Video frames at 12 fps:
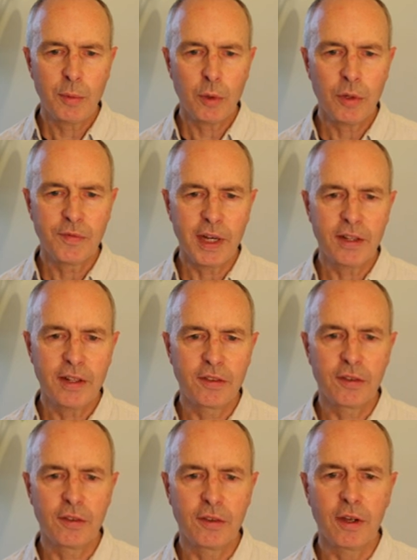invited
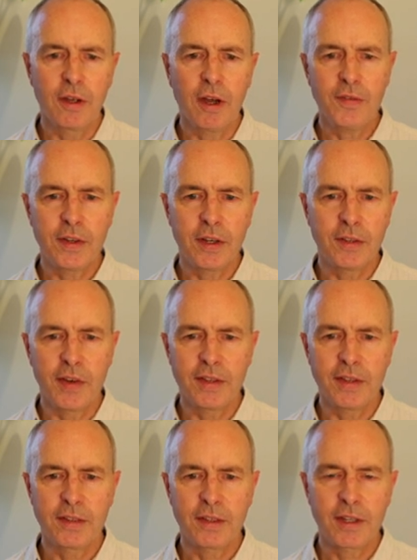to offer
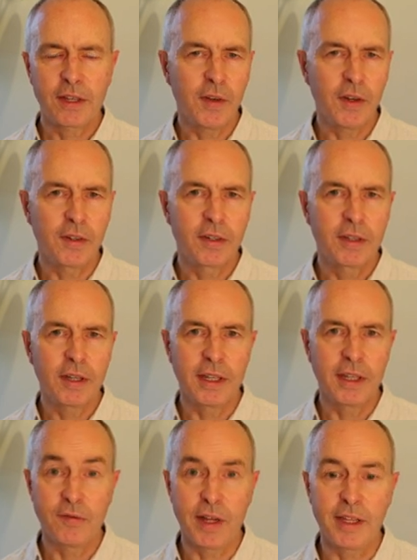advice can vote and then
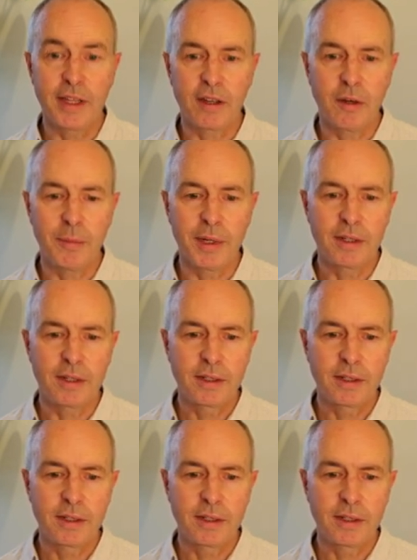write their comment.